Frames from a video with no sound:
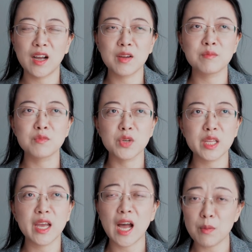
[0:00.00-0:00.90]
I'm
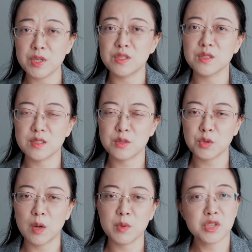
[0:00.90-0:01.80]
really happy to see this
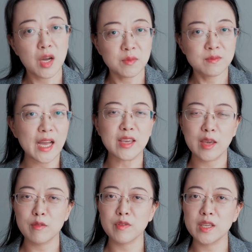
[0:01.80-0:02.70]
drama, so I
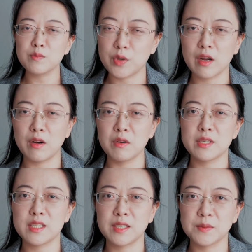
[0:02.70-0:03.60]
gave it
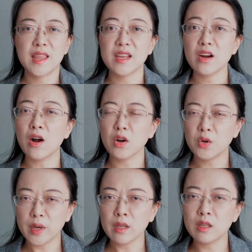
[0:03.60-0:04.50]
priority. There are
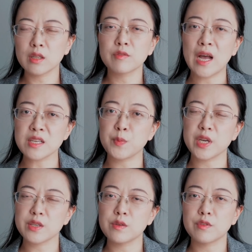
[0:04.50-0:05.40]
quite a lot of
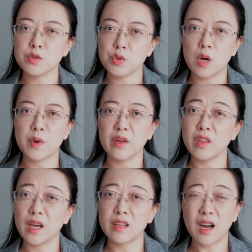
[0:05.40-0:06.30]
aspects of this drama
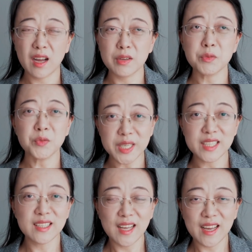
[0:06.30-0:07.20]
that I
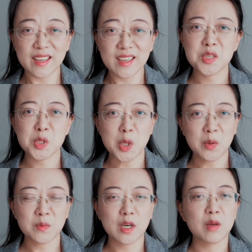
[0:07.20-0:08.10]
really like,
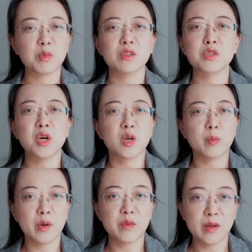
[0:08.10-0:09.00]
so I'm gonna talk
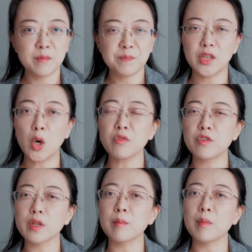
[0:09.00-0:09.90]
about them, and
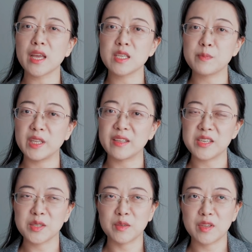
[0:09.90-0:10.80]
hopefully my
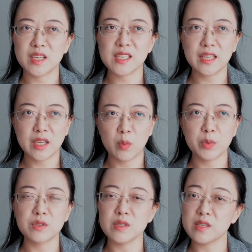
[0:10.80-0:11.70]
explanation of things can
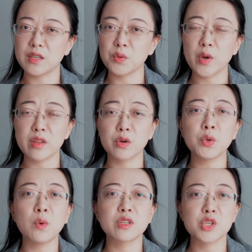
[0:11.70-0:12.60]
help you decide whether
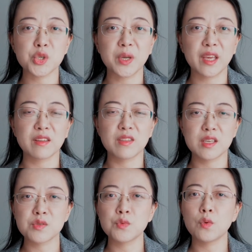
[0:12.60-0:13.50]
you want to join in
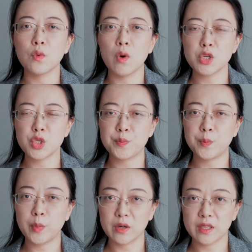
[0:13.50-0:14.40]
this watch
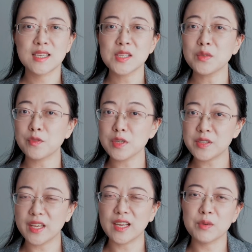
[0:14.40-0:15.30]
party. So the
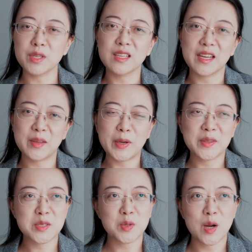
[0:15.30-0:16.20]
first thing I really like
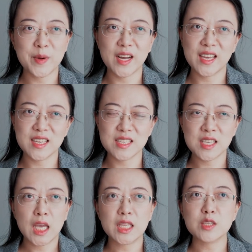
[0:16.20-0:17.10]
about this drama
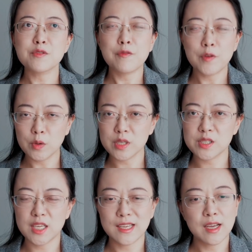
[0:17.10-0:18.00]
is it is
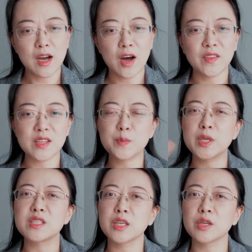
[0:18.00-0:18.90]
focusing on this
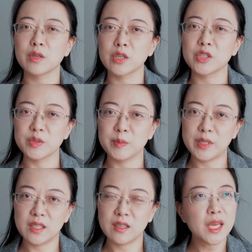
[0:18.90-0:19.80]
particular
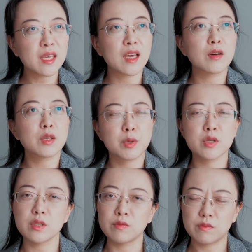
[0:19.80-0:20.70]
group, picking out a
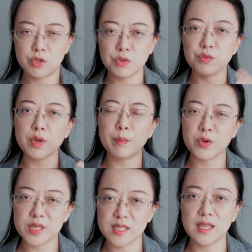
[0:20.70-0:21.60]
person to
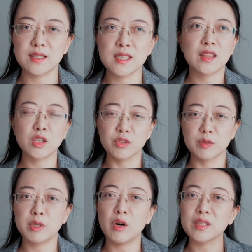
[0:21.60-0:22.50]
represent the
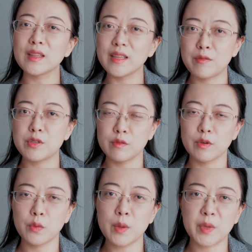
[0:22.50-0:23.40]
group called
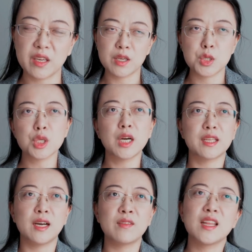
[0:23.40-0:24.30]
leftover women in
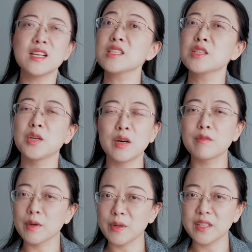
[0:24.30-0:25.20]
China. That's not a
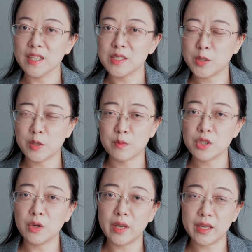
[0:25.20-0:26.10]
very nice term
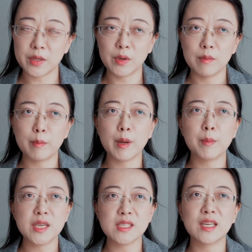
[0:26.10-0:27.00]
to call anyone,
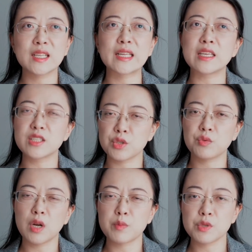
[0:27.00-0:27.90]
but basically it
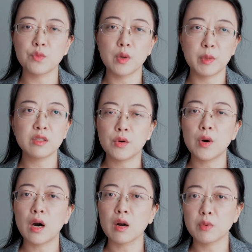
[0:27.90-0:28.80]
describes women
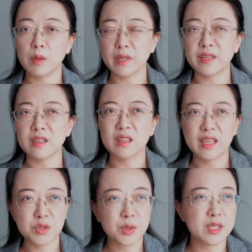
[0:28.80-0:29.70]
who are probably in their
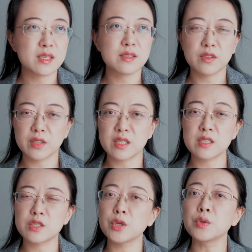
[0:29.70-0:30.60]
late 20s,
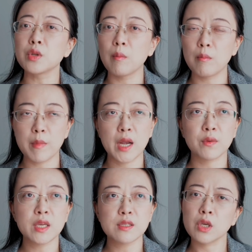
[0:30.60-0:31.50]
30s, still not
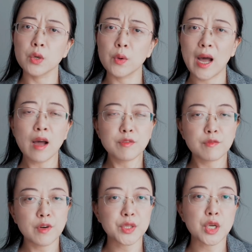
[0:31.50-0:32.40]
married, who have
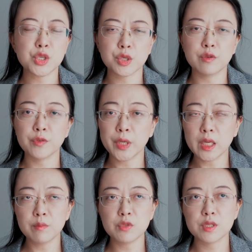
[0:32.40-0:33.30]
financial
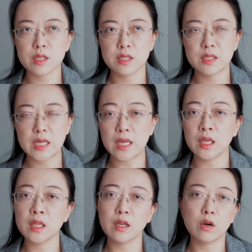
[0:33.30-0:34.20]
freedom to
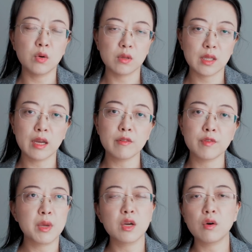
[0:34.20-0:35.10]
sustain their own
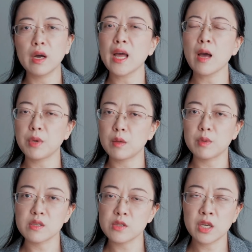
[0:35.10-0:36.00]
life, being quite happy
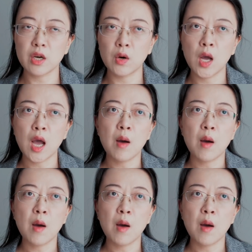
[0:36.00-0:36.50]
being single.